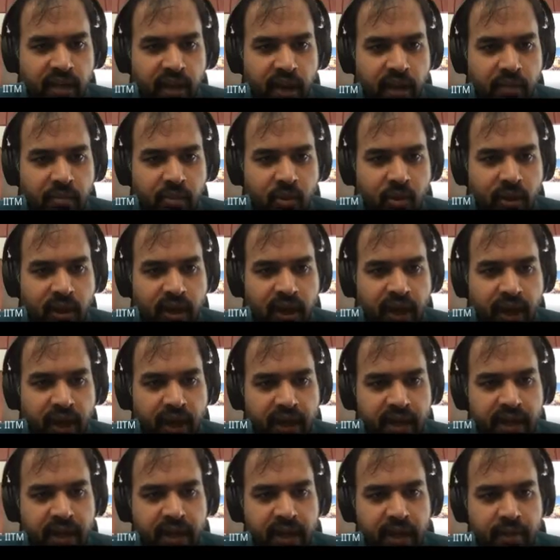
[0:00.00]
I'm doing
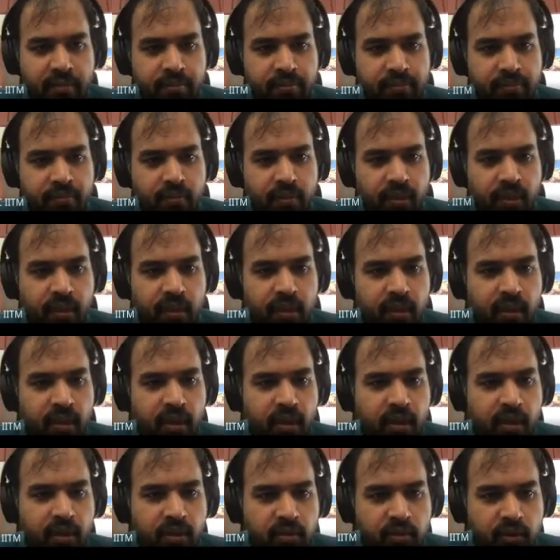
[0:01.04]
n and m.
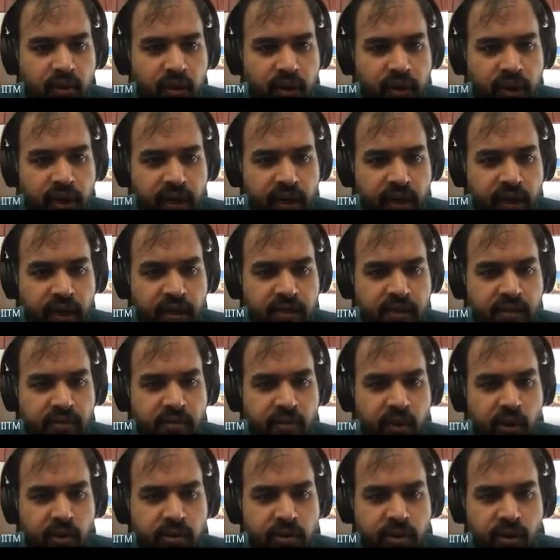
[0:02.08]
So in the recursive
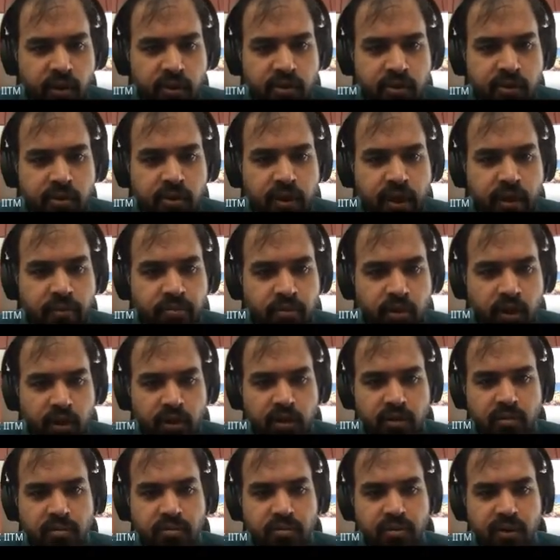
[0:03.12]
calls also, I'm sort
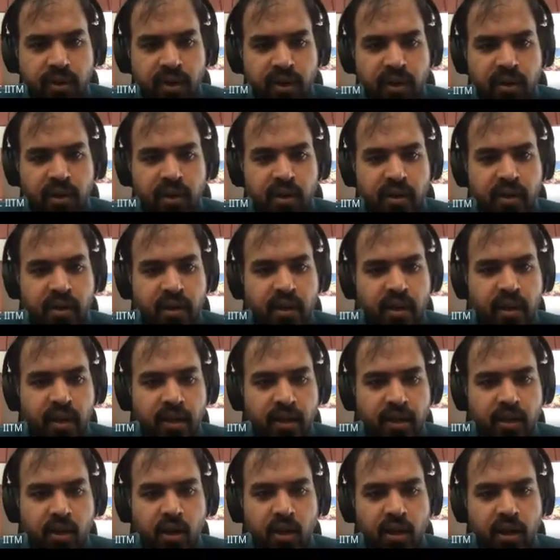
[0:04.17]
of
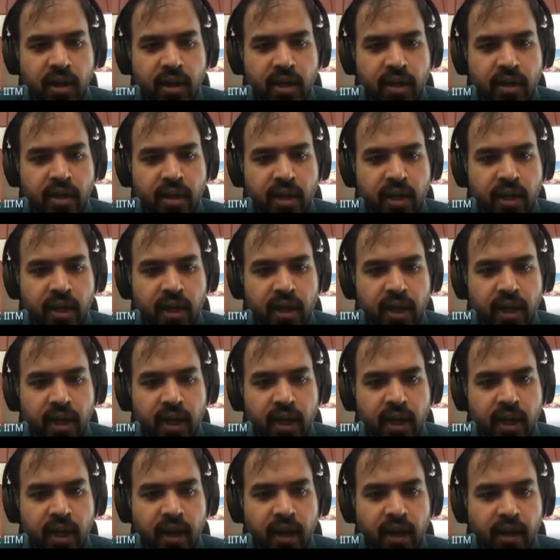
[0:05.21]
reordering
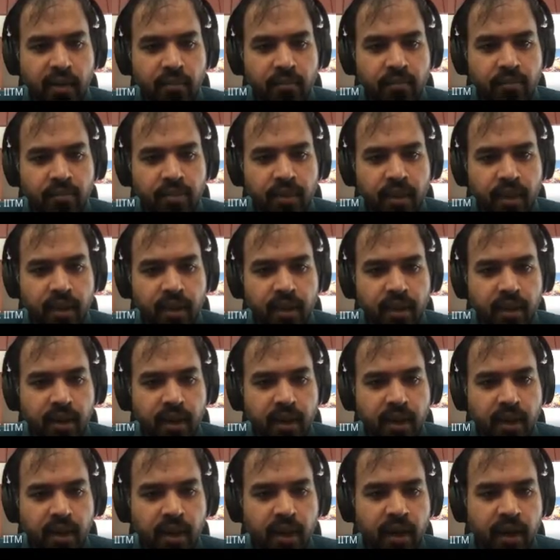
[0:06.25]
um,
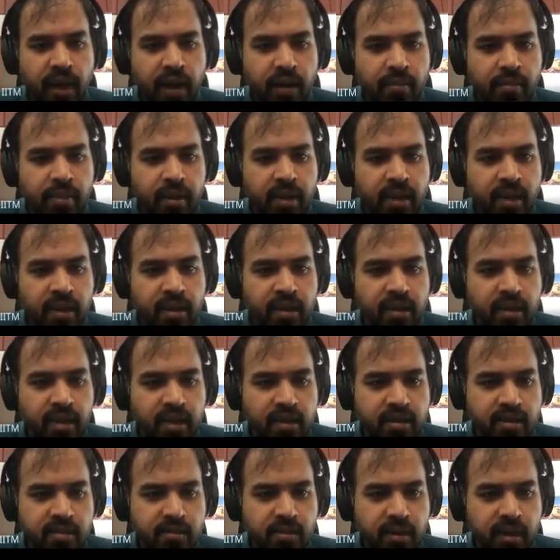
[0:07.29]
m and n,
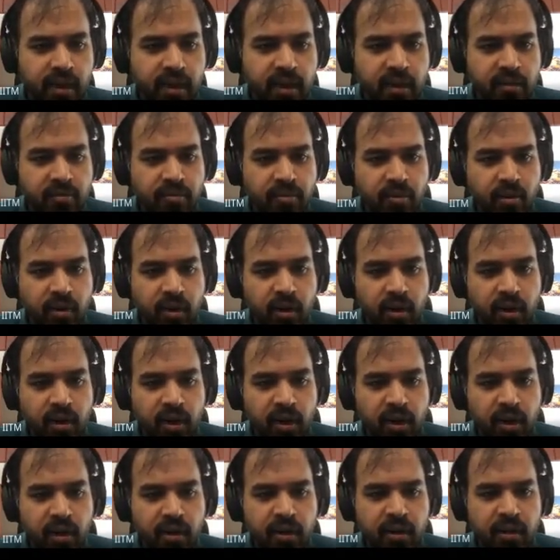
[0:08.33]
and similarly
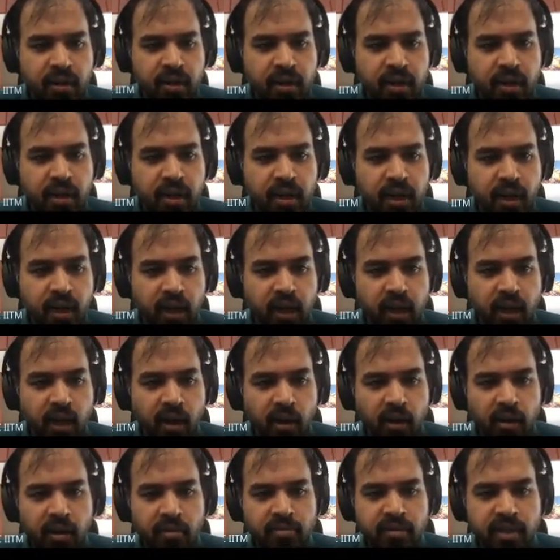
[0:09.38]
for
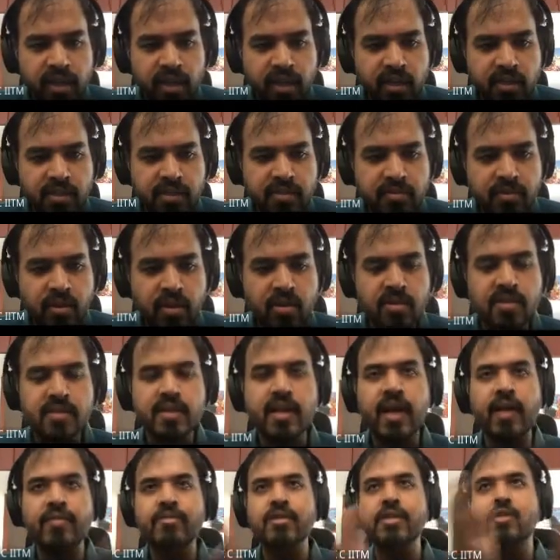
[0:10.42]
all of the recursive calls,
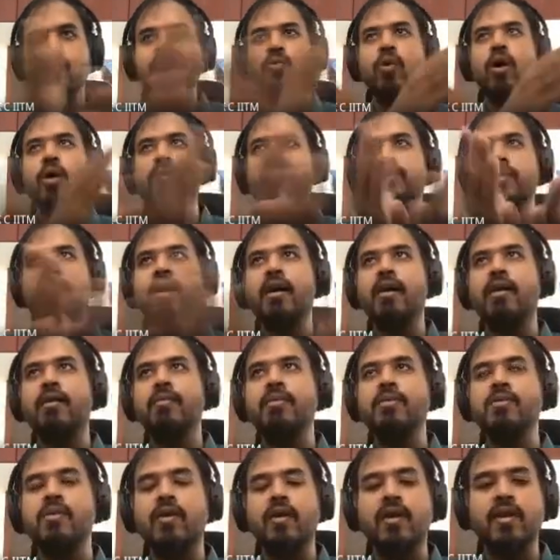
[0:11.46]
I've just swapped the
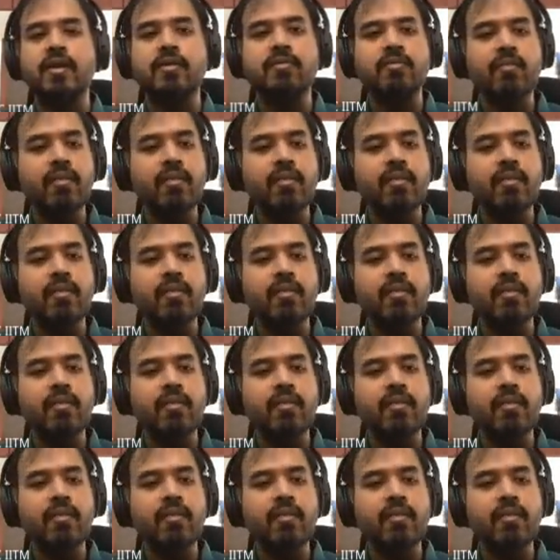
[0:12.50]
arguments order.